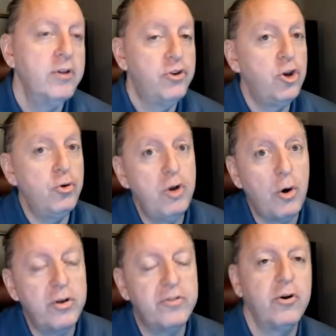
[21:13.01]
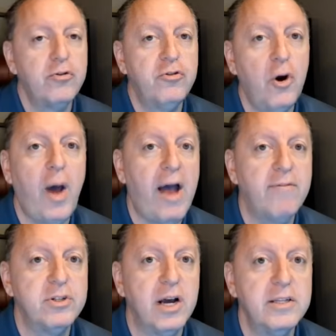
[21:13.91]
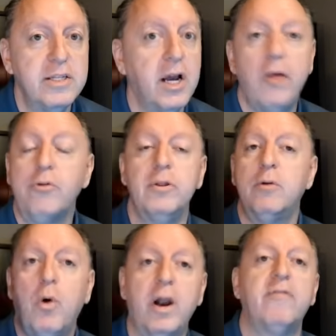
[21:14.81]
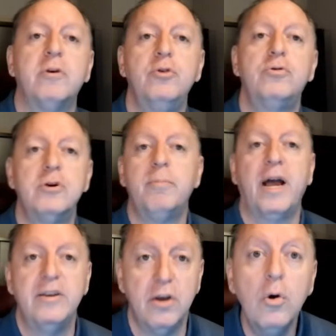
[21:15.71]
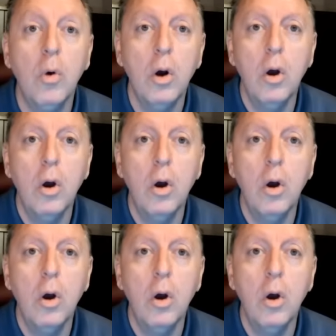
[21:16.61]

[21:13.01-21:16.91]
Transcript: Do you notice there's no advertising other than whatever YouTube might do?